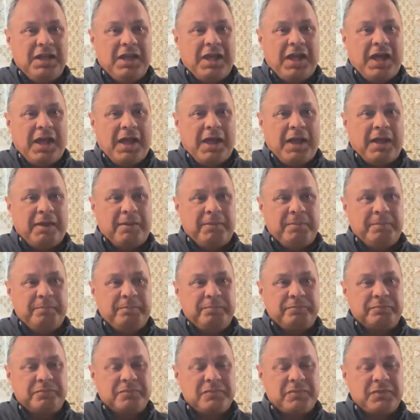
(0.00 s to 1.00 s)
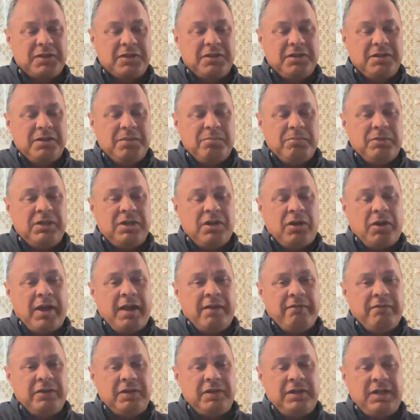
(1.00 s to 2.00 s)
But you know,
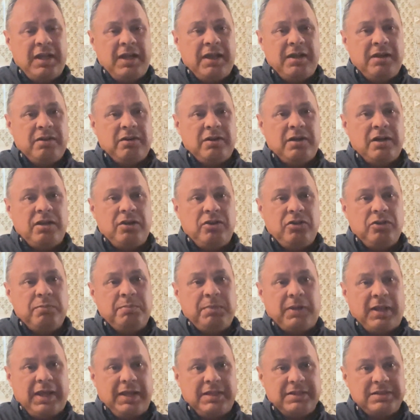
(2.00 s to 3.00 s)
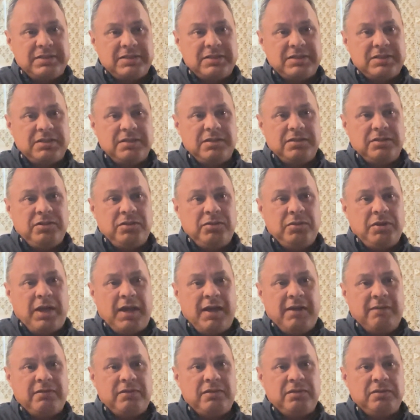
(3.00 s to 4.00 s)
every day you're in a new place, you
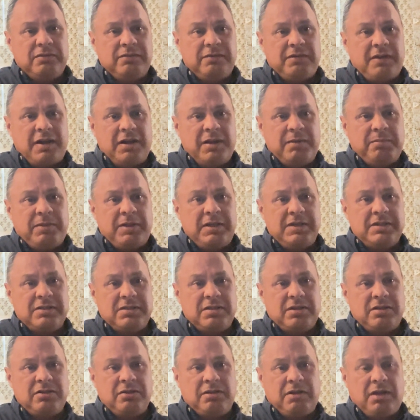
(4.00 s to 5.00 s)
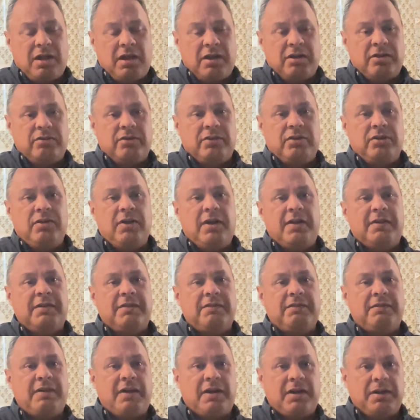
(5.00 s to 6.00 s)
have to find a place to do laundry. You have to
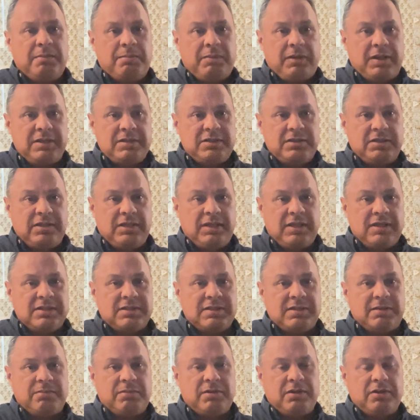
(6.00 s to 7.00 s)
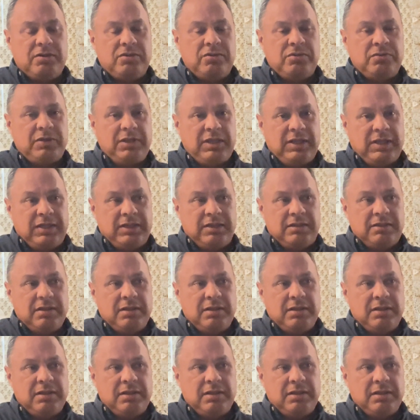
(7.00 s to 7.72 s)
find a place to get something to eat.